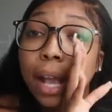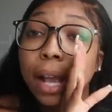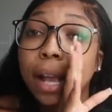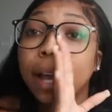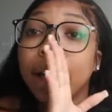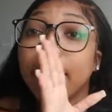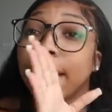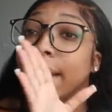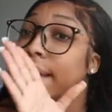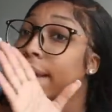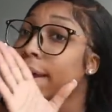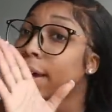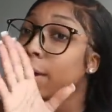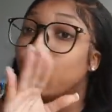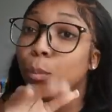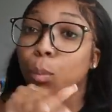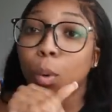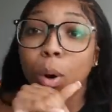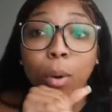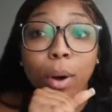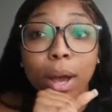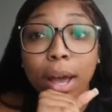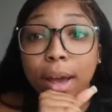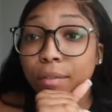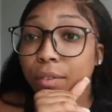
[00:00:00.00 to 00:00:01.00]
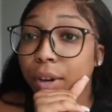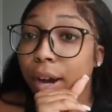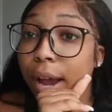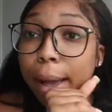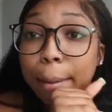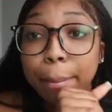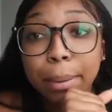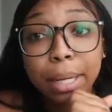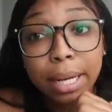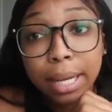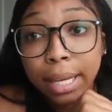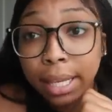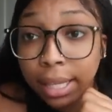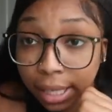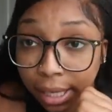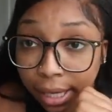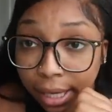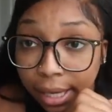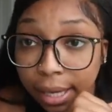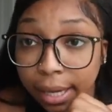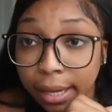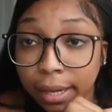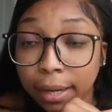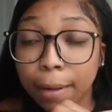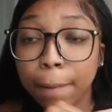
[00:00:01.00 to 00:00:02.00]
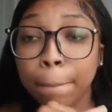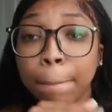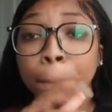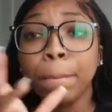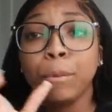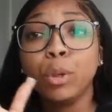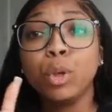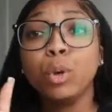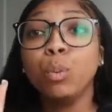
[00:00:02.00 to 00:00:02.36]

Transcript: and won't ever happen again.